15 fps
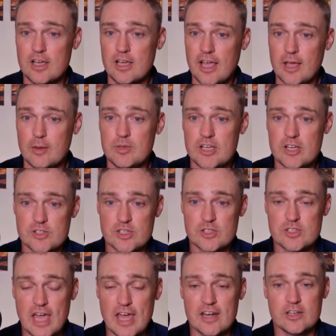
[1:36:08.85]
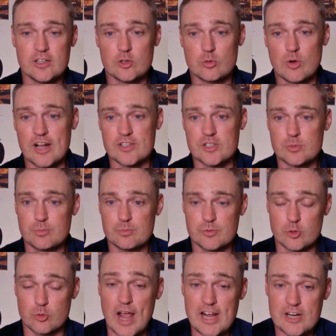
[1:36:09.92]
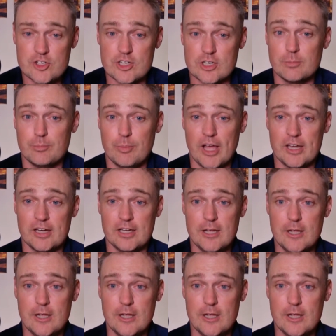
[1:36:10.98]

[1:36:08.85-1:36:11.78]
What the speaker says: and because it's headed in the right direction. But